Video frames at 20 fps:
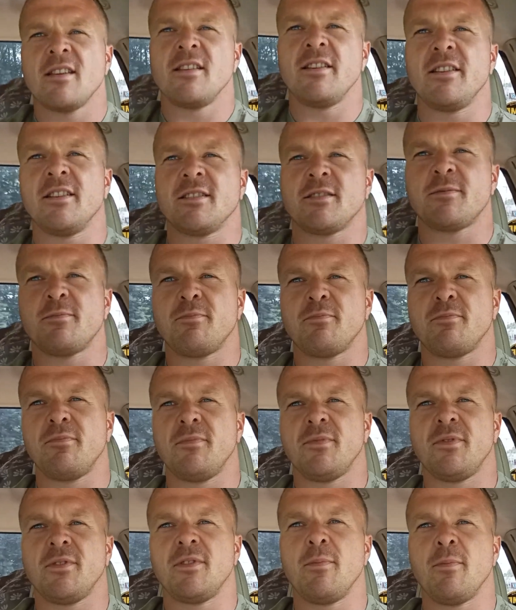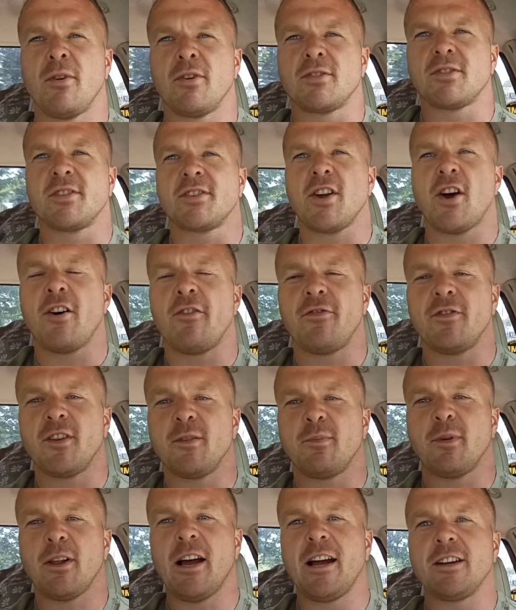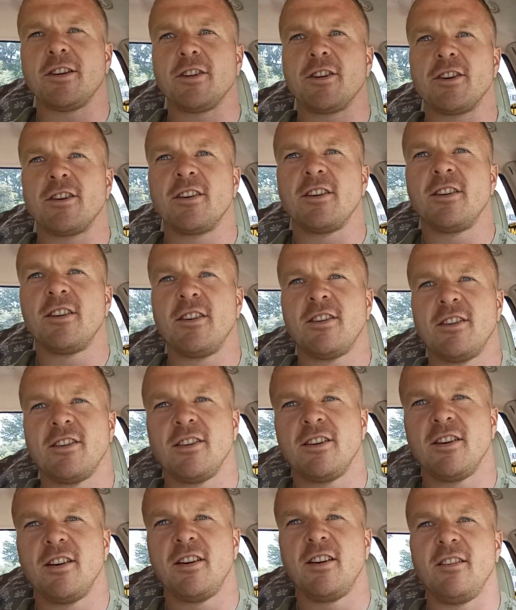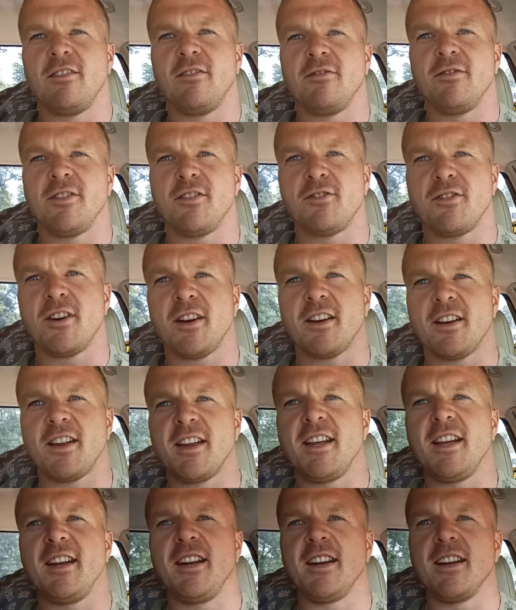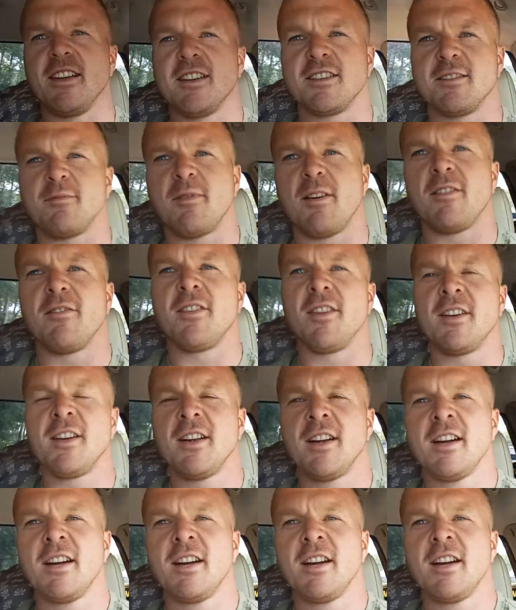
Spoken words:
you just immerse yourself in the pleasure of the drink and the hedonism of it.